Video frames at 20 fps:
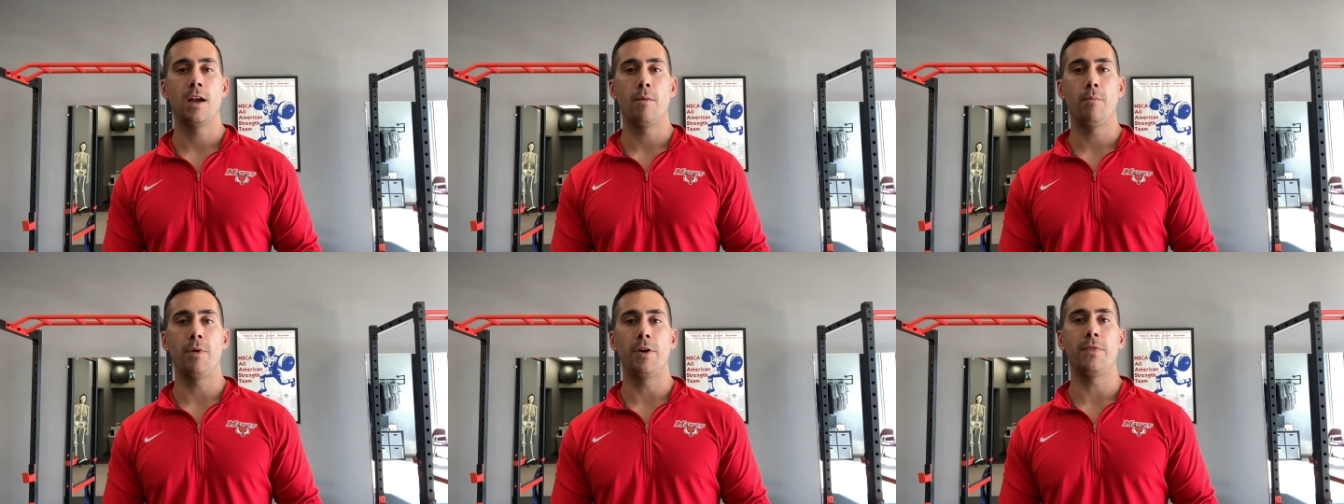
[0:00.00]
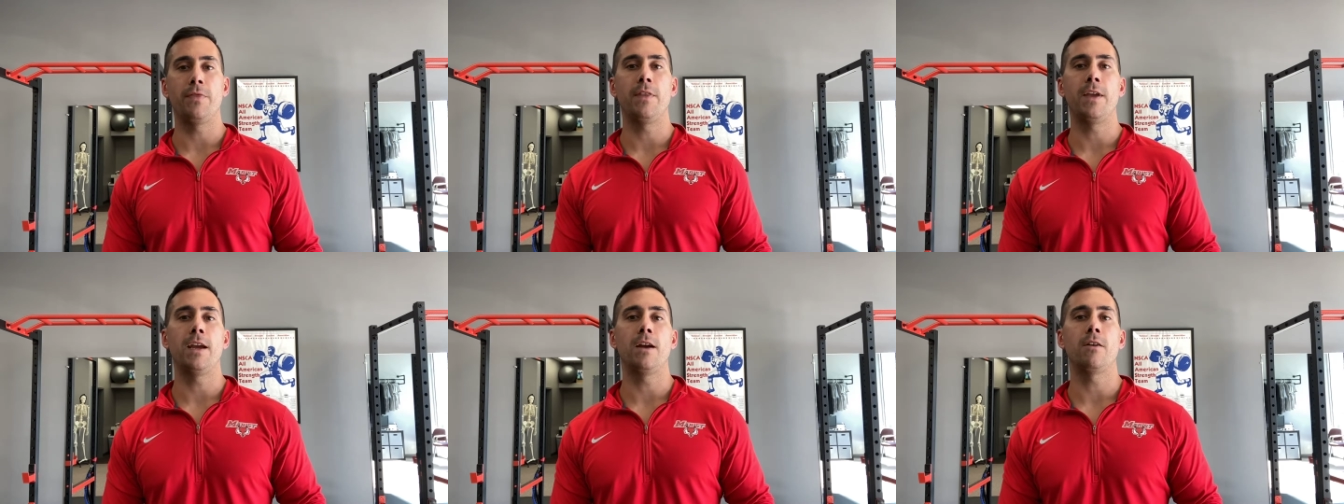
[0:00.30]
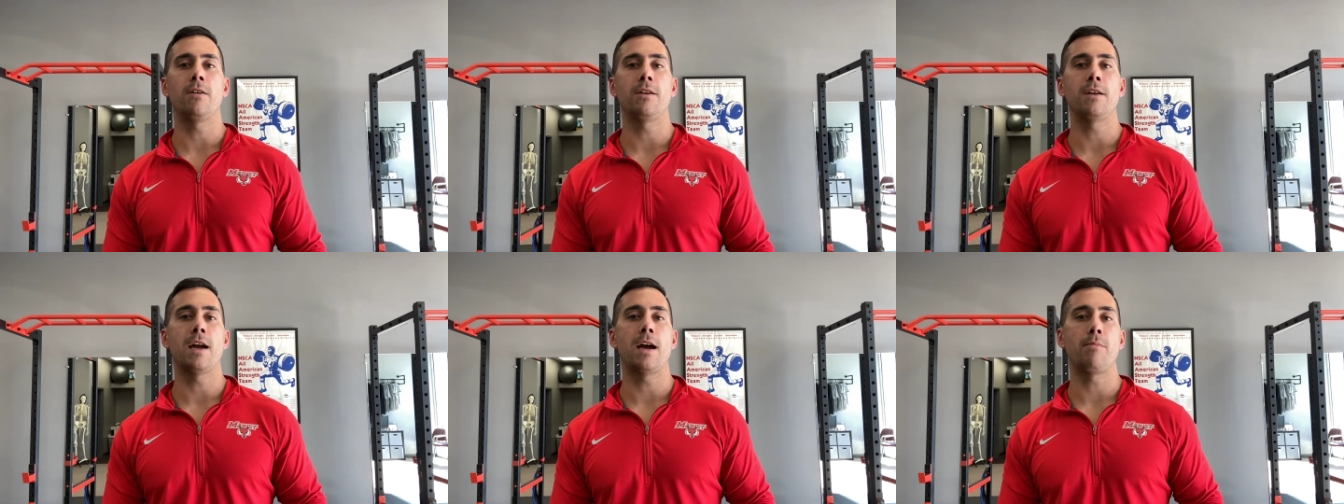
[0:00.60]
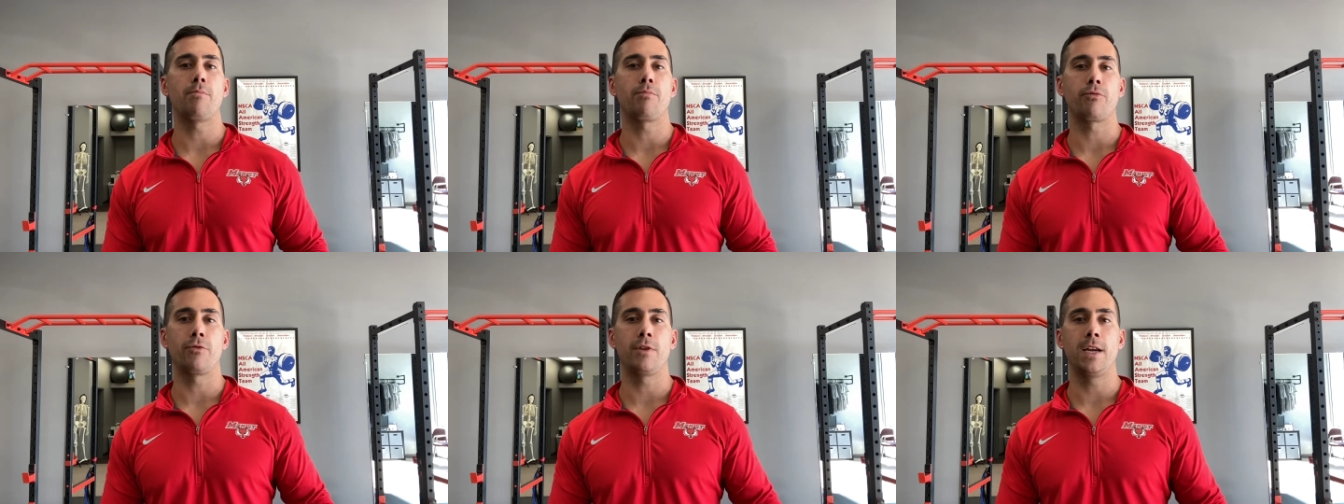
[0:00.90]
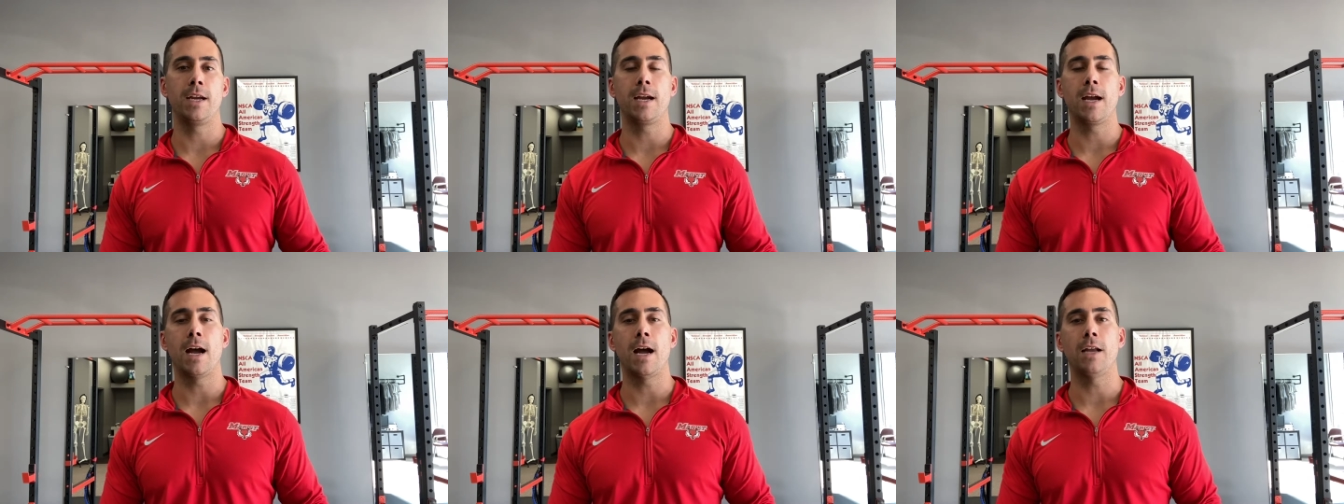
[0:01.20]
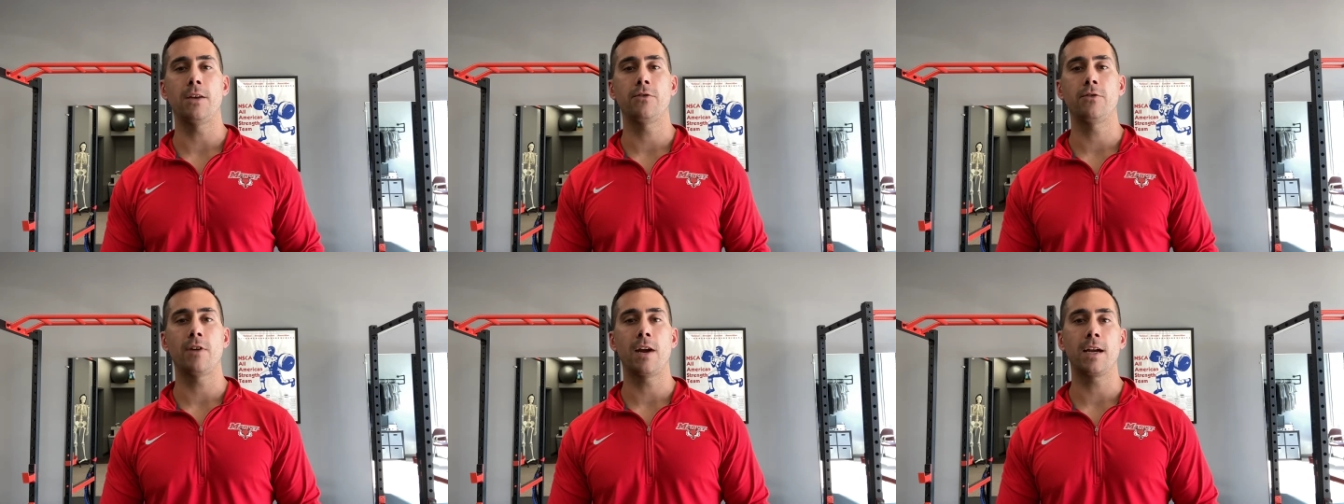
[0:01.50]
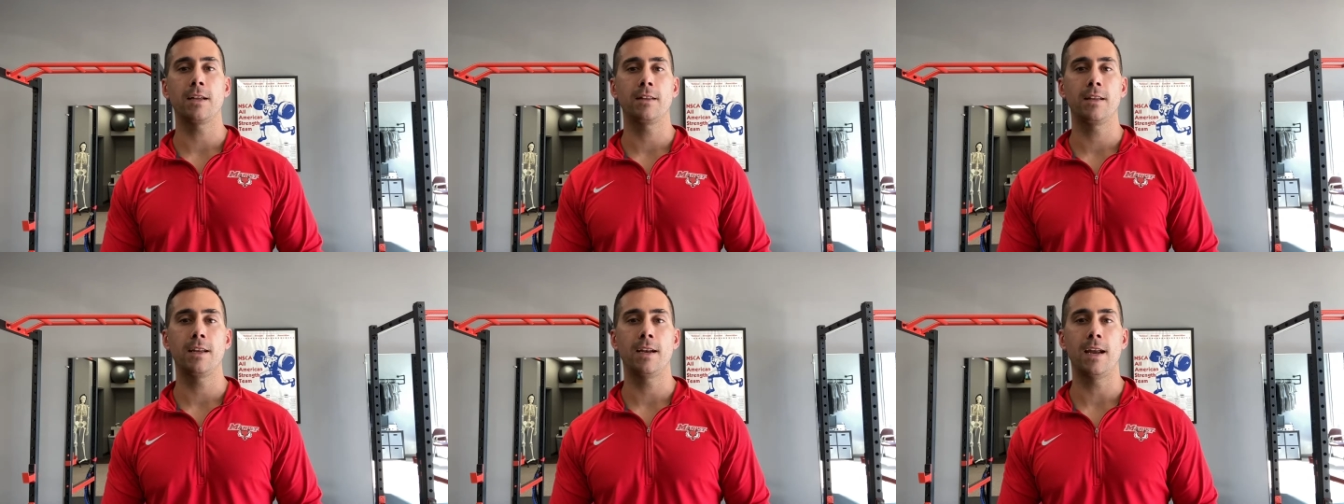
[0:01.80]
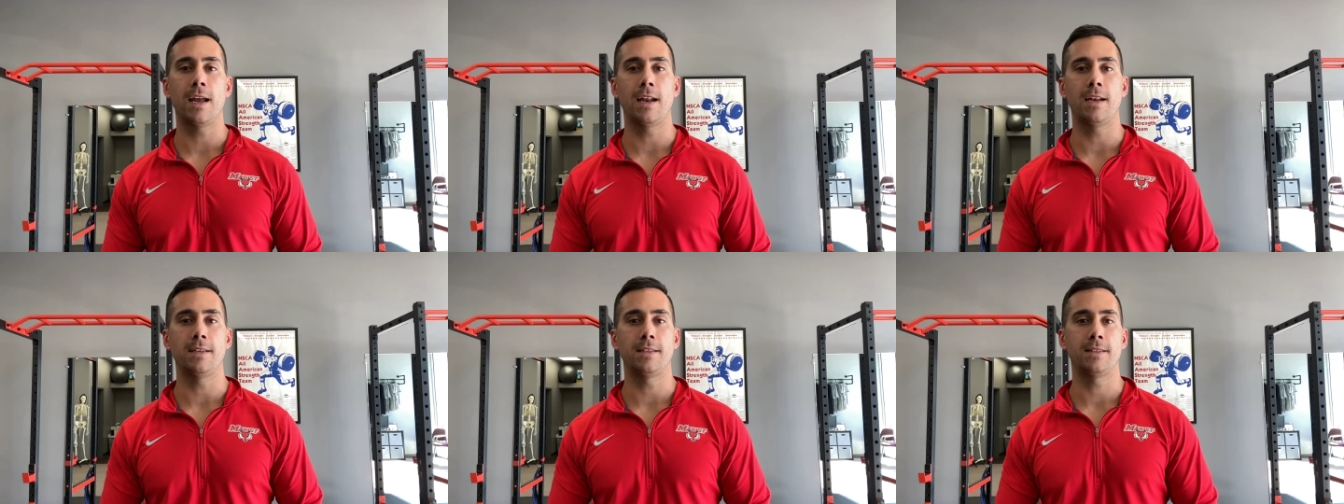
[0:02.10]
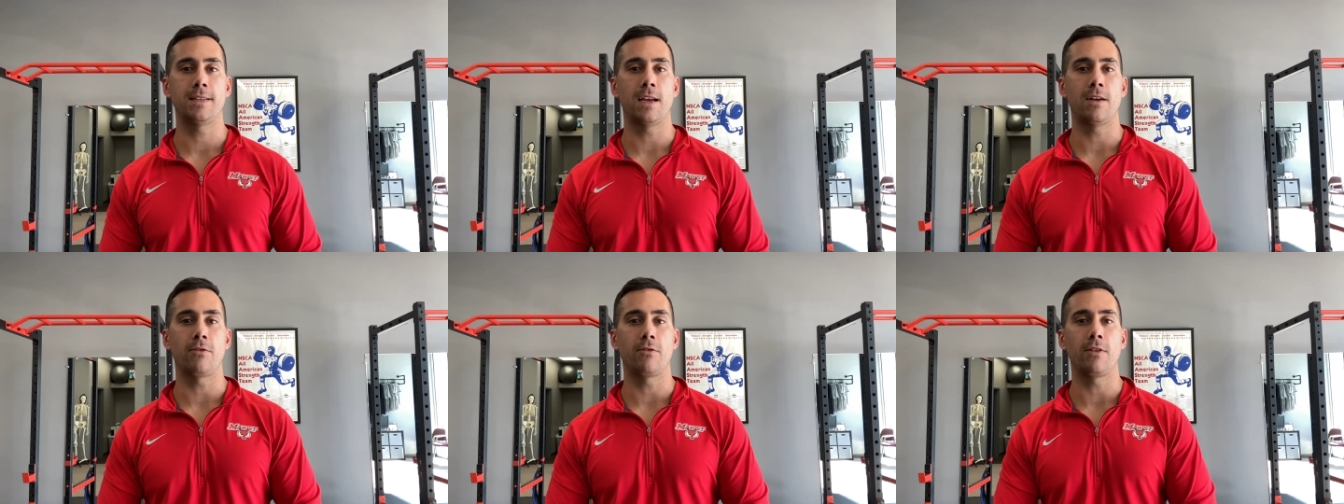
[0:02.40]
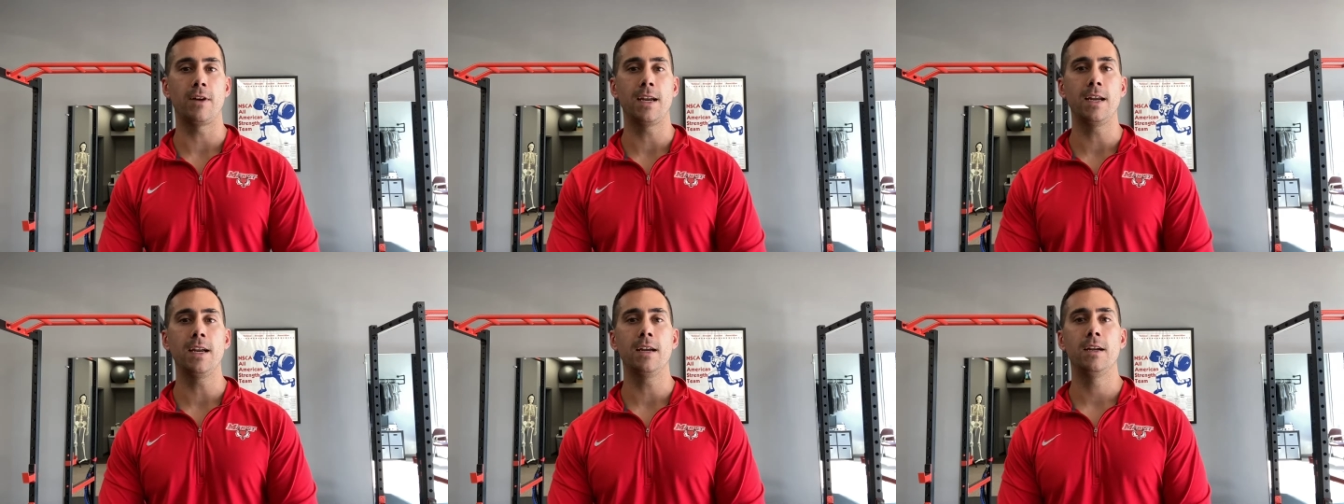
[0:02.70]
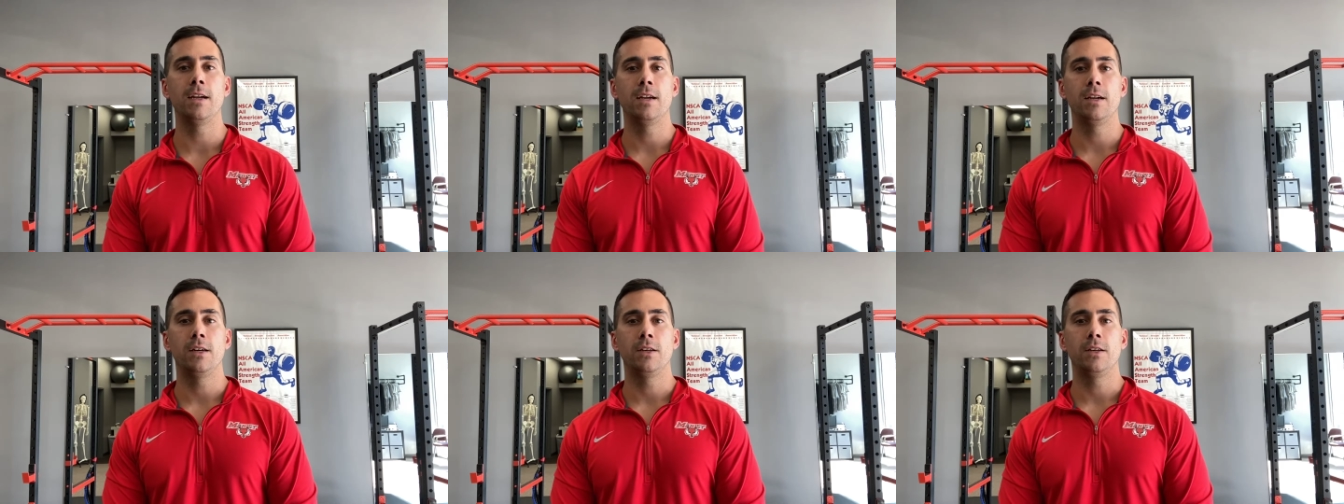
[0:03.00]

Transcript: but they are not pre-contracted at a set rate.